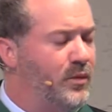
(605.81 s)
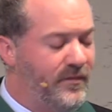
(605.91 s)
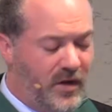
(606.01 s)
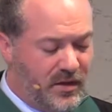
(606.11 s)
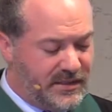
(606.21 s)

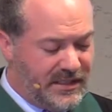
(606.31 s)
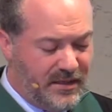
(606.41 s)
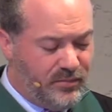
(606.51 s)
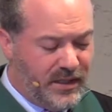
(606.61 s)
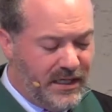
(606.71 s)
We've all
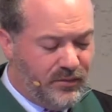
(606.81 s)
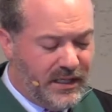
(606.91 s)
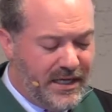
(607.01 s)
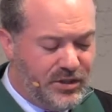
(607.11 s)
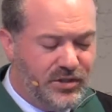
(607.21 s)
seen plenty of
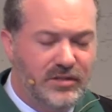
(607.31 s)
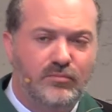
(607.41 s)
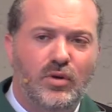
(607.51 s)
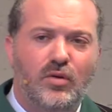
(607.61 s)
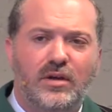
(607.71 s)

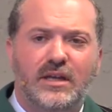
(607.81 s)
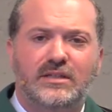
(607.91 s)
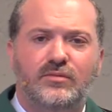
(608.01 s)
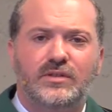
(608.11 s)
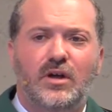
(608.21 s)
relationships broken
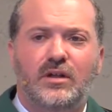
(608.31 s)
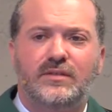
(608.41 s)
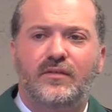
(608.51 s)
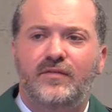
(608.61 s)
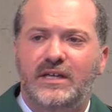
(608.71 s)
as a
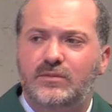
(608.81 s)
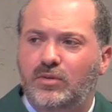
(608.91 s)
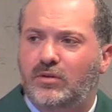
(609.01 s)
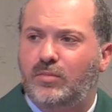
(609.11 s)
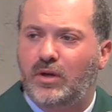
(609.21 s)
result of
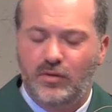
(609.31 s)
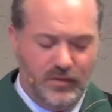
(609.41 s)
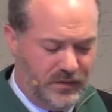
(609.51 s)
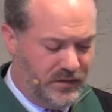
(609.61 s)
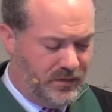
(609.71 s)
Facebook
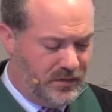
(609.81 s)
posts.